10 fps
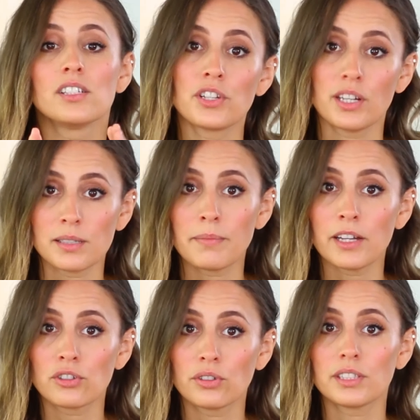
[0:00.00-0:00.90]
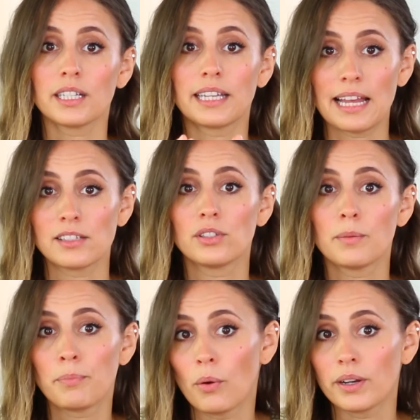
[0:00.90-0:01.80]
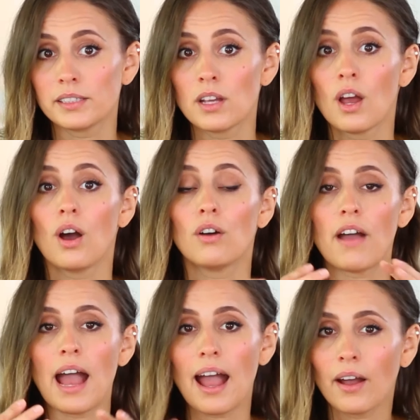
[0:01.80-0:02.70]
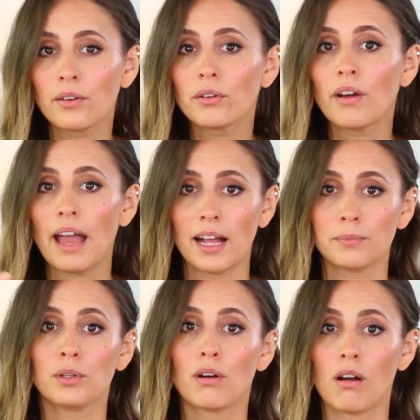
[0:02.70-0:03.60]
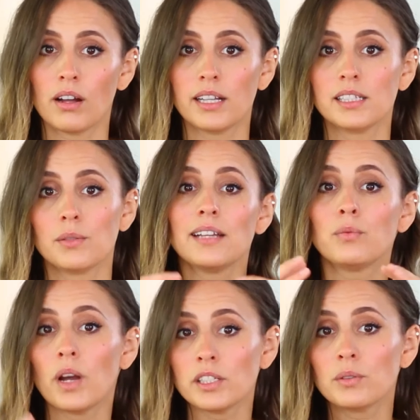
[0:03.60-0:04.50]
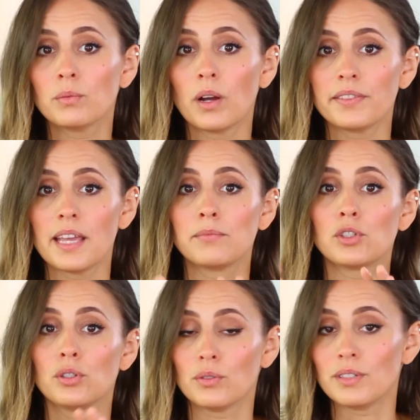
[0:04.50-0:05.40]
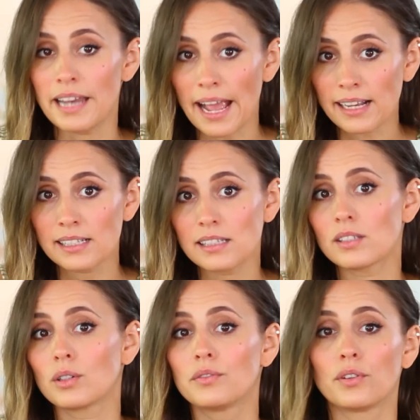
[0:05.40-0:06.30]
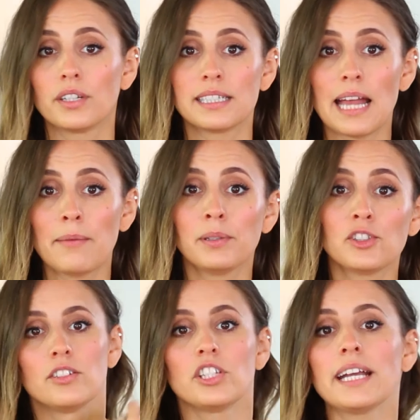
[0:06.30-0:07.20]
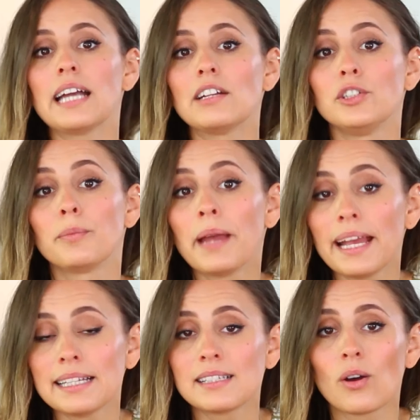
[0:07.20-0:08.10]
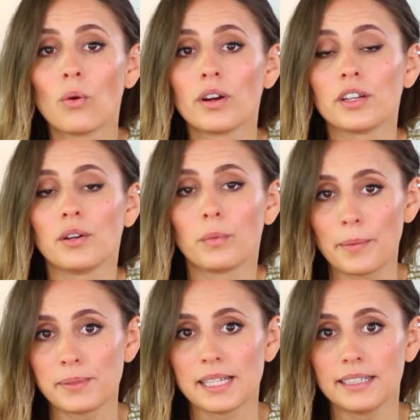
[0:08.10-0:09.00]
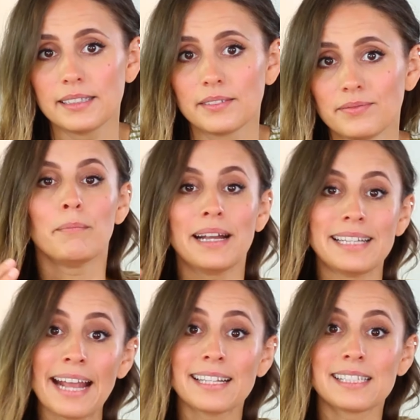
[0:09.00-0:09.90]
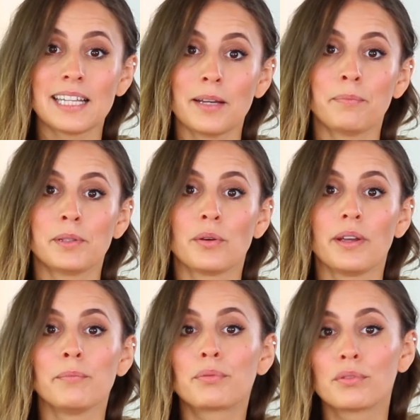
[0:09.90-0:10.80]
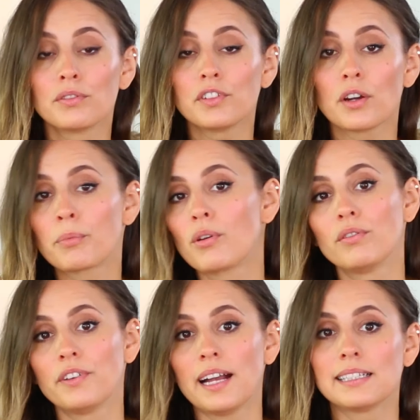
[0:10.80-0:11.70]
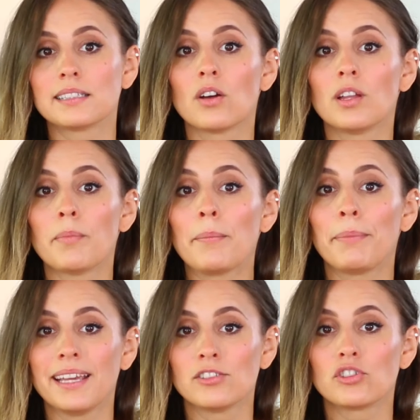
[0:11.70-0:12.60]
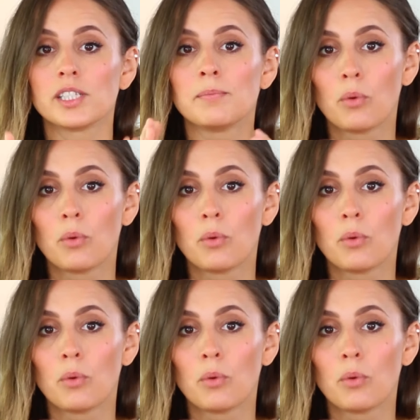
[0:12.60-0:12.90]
Just make sure to get to the point of how you help your audience and what you want them to do next. So for example, check out your pins or your website. My next tip to improve your profile is all about Pinterest